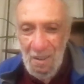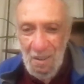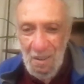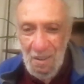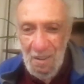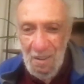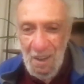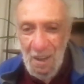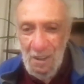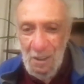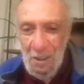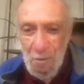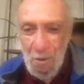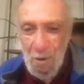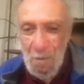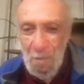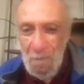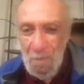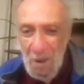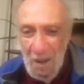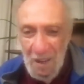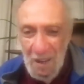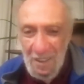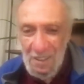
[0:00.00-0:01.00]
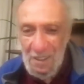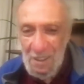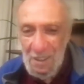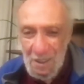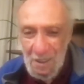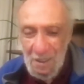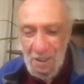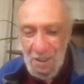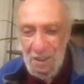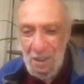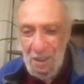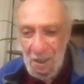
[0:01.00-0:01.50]
that's what makes
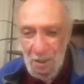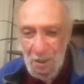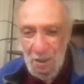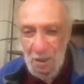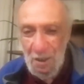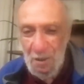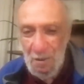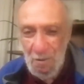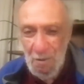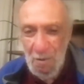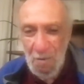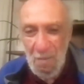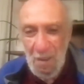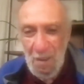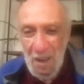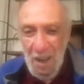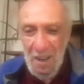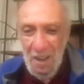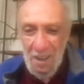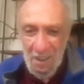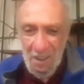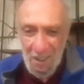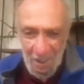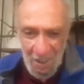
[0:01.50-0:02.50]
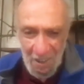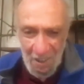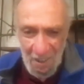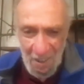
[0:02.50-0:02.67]
this such a dramatic